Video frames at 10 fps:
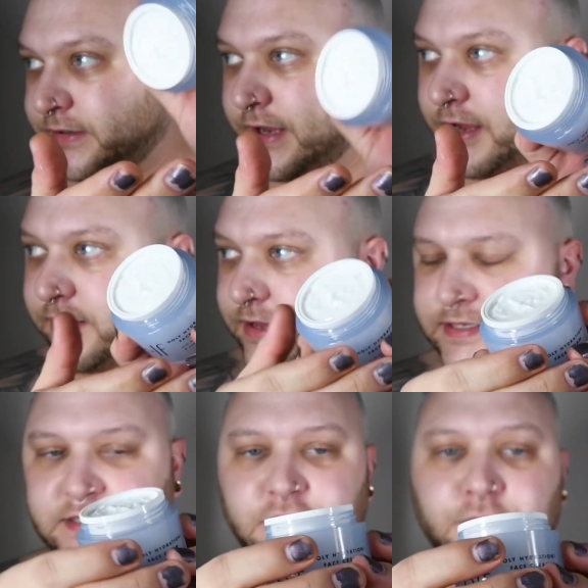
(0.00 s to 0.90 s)
yeah, it's
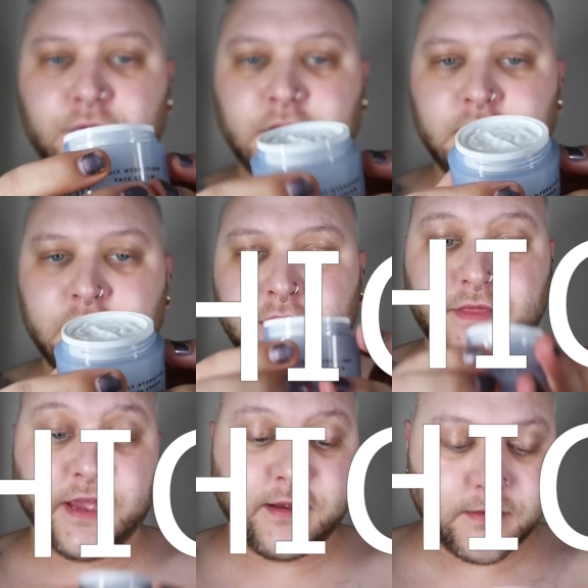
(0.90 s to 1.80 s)
so
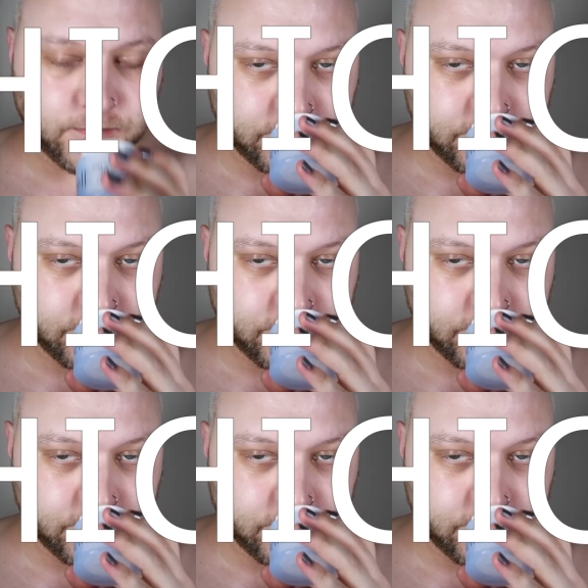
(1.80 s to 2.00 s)
thick.